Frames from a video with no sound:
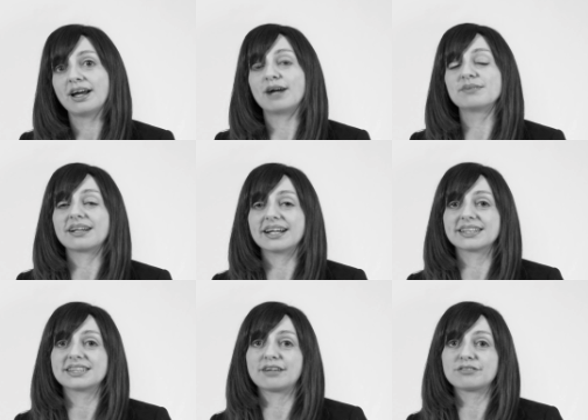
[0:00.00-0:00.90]
I'm
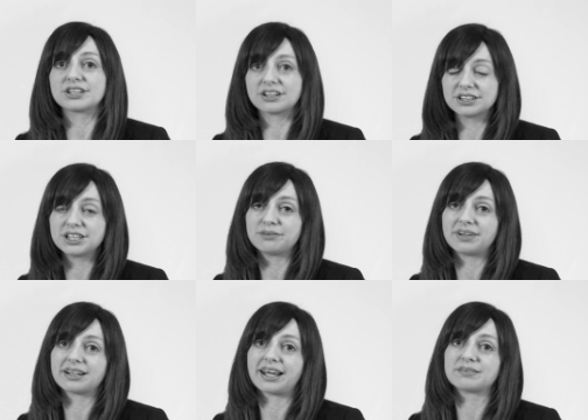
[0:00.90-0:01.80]
delighted to have returned to
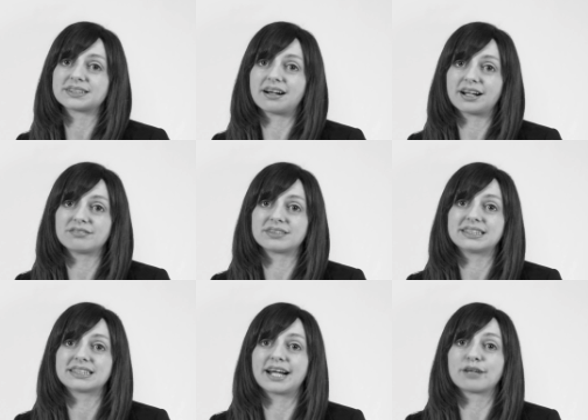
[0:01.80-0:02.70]
UL now as
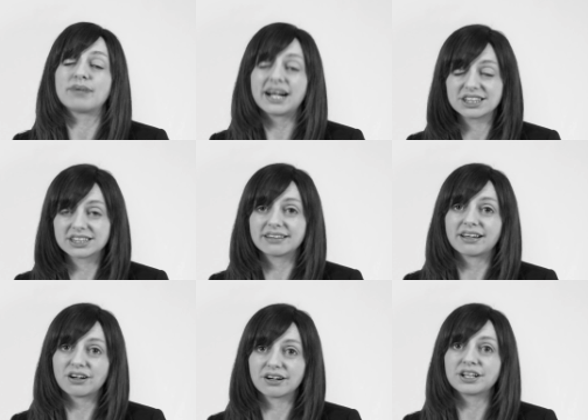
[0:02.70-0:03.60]
archivist and I'm passionate
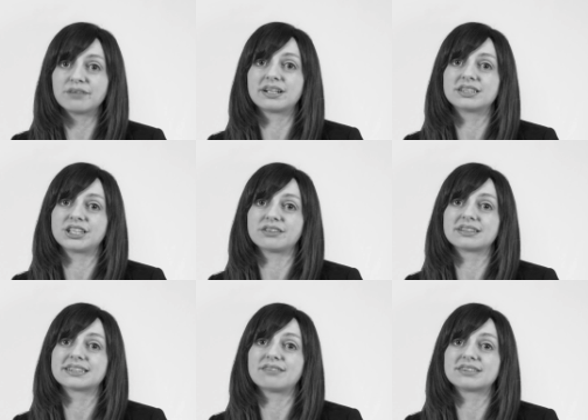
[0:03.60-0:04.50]
that current UL
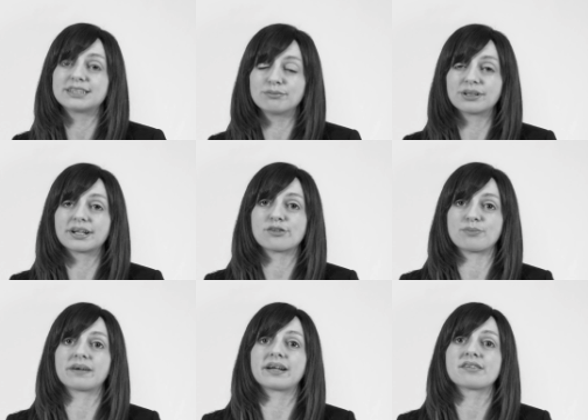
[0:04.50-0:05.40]
students have a similar
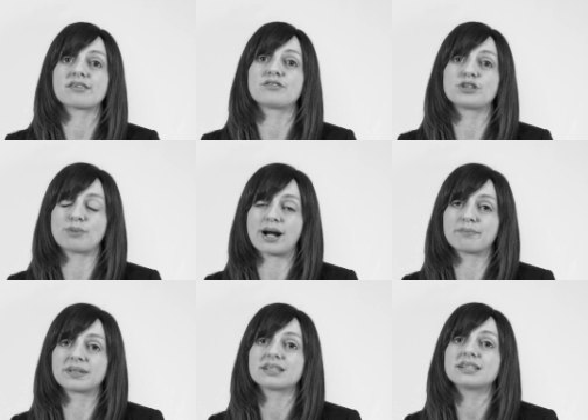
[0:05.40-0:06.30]
experience of the
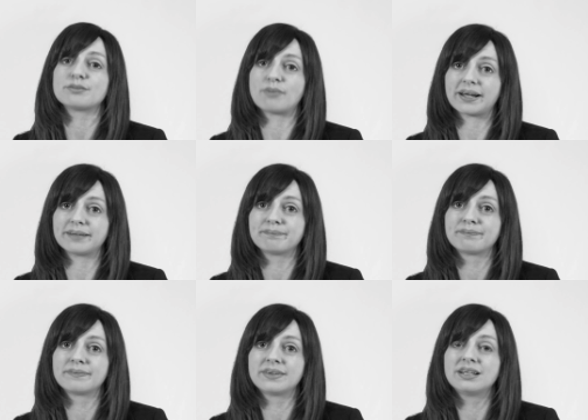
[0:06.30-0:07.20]
department to mine.
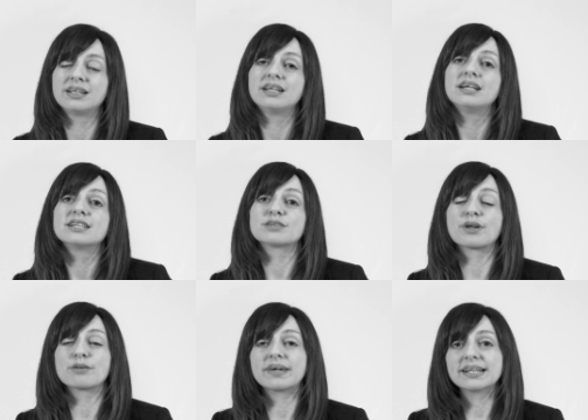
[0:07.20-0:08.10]
So one
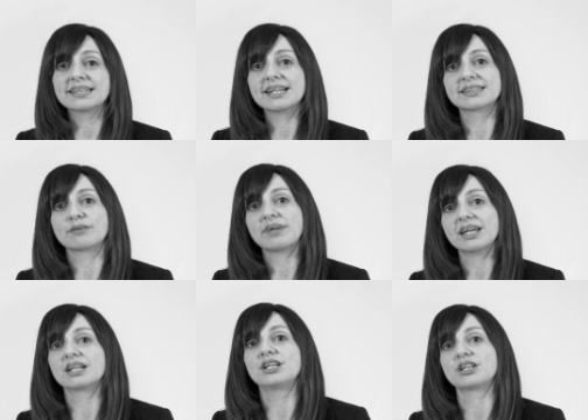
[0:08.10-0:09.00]
of the biggest things that we
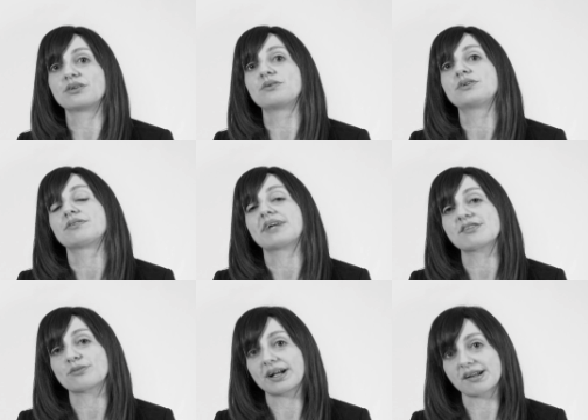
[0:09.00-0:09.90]
can do to
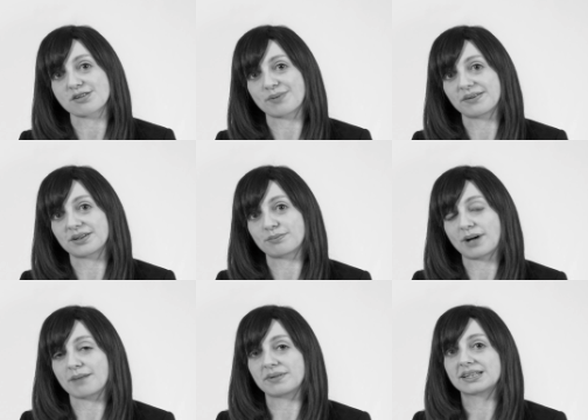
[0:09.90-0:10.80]
raise awareness about the
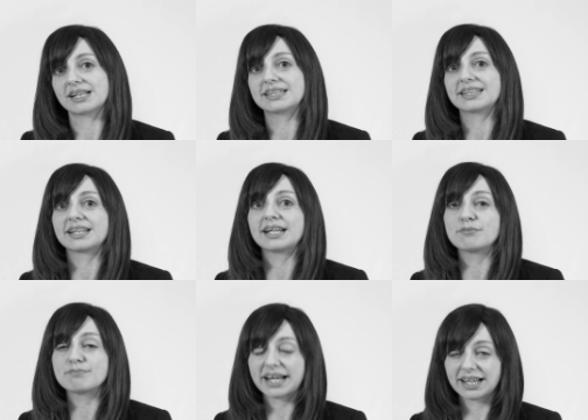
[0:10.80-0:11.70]
department is to
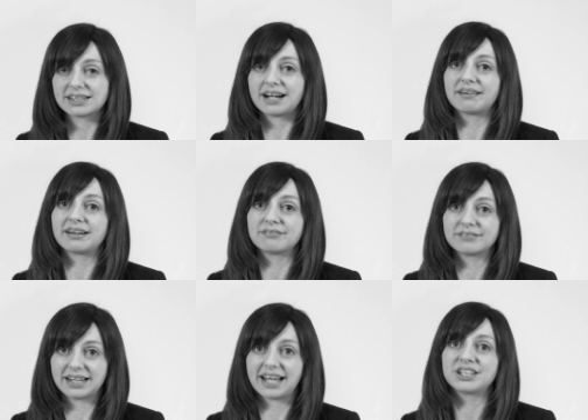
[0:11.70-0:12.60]
embed our
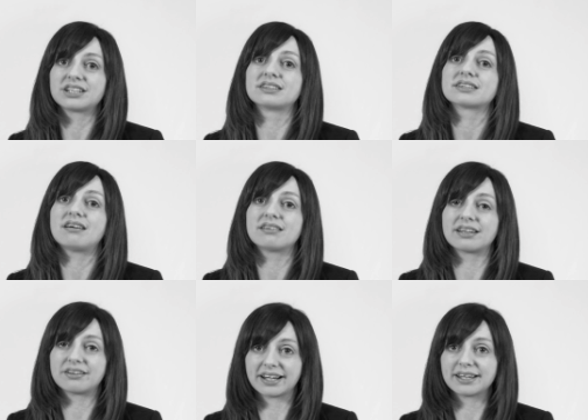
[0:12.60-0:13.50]
collections on
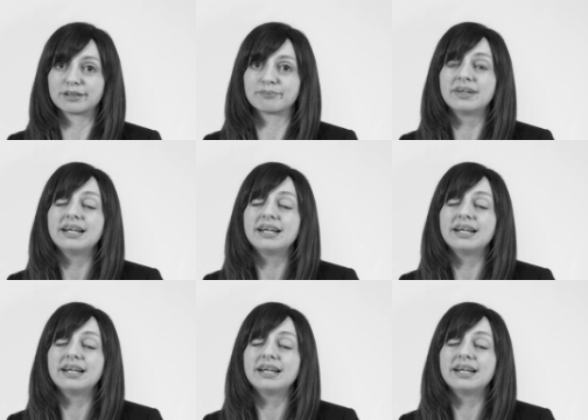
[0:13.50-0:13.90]
the curriculum